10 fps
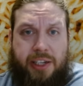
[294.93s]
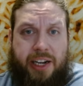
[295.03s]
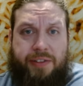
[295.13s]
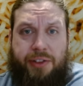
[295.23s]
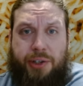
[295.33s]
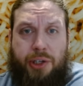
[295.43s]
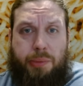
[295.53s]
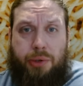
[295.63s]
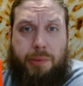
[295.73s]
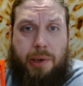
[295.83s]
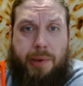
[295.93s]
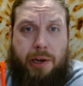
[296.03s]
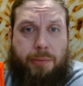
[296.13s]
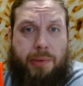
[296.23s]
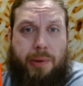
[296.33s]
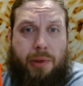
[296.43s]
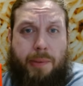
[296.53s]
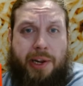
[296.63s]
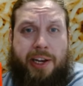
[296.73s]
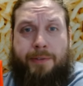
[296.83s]
It's not even their good premium
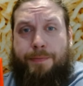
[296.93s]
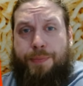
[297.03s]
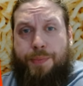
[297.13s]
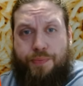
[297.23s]
lemonade.